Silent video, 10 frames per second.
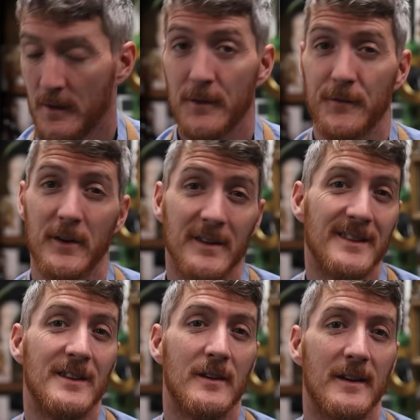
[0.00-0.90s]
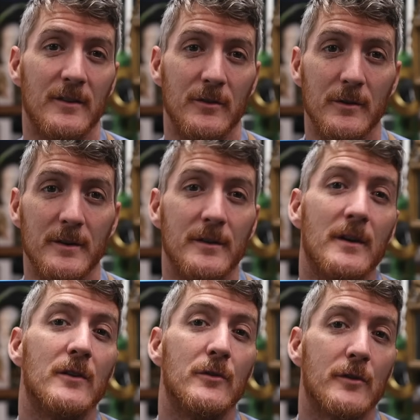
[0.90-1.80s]
The first thing you can do is you
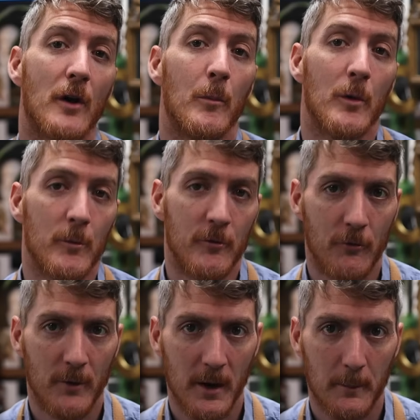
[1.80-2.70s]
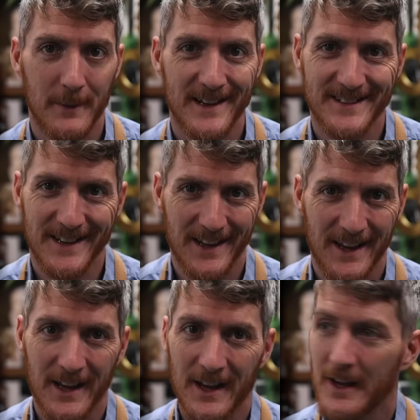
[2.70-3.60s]
can use complementary mixing.
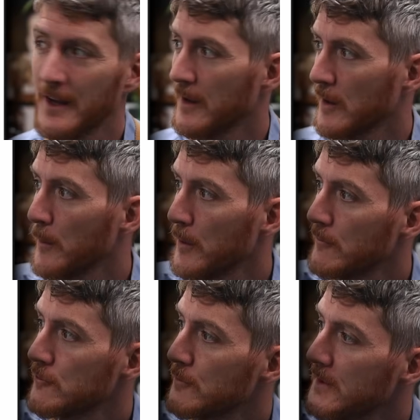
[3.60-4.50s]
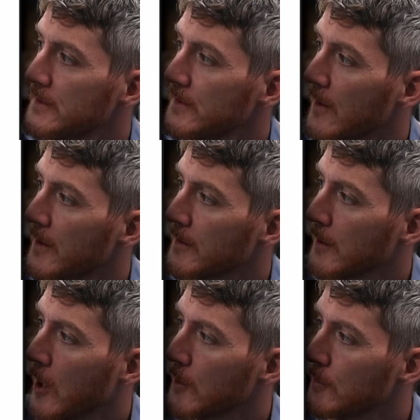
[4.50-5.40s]
Complementaries are
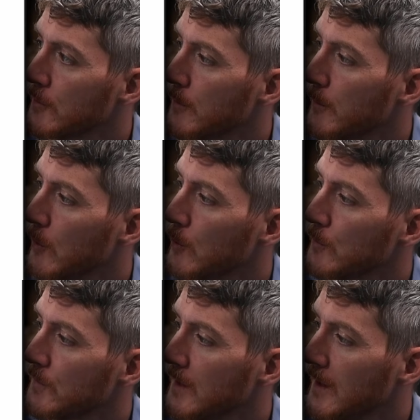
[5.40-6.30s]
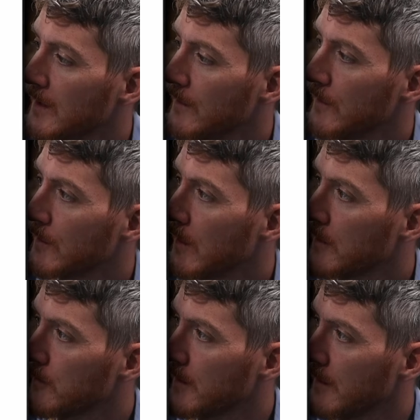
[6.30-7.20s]
color opposed in the
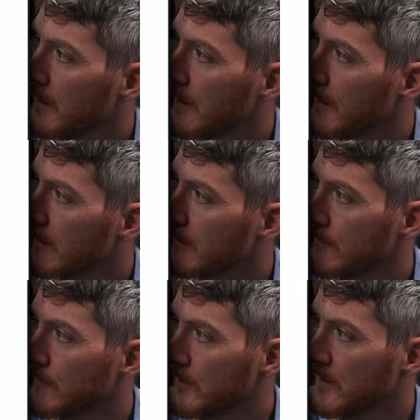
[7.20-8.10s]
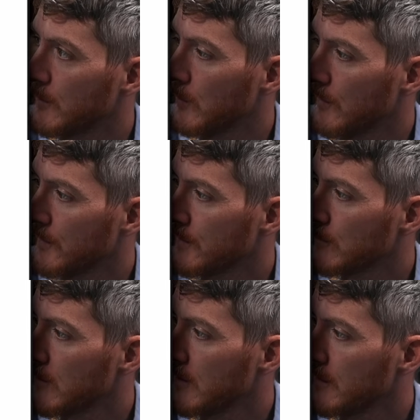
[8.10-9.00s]
color wheel, like for example this
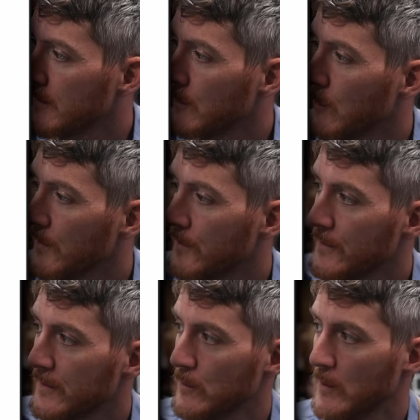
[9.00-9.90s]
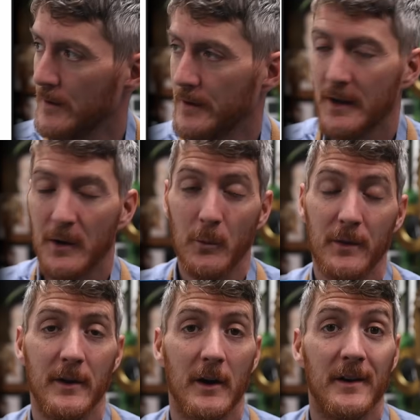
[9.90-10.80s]
one with this one.
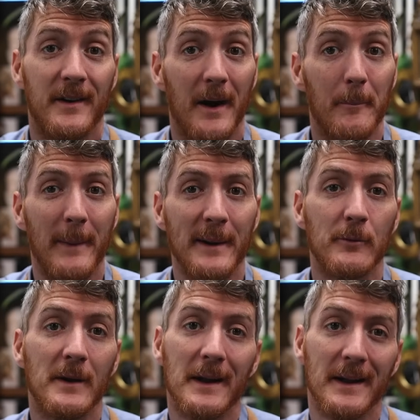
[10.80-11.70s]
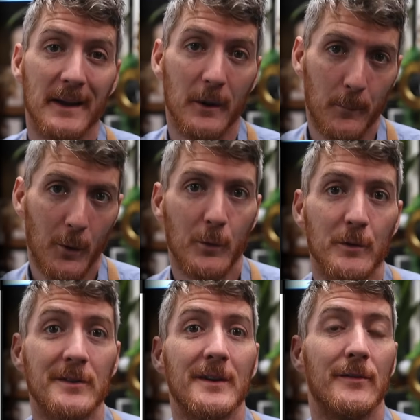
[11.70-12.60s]
When they are diametrically
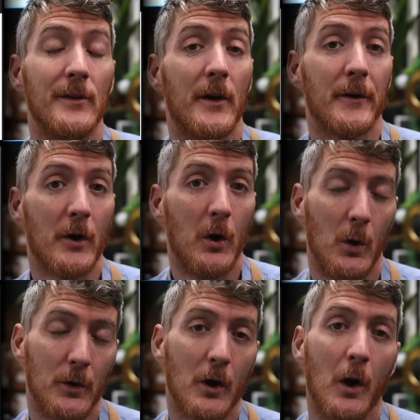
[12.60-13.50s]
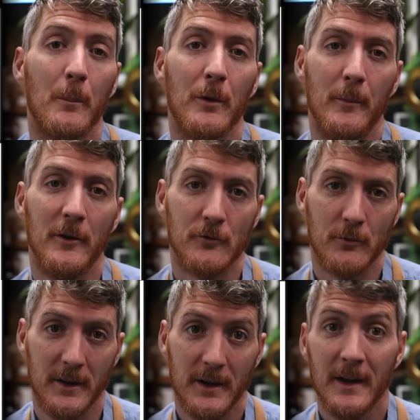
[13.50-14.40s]
opposed, they are called
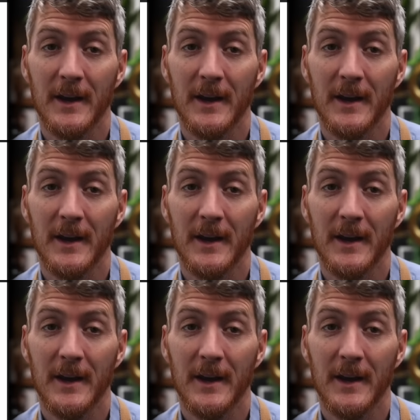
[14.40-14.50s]
complementary.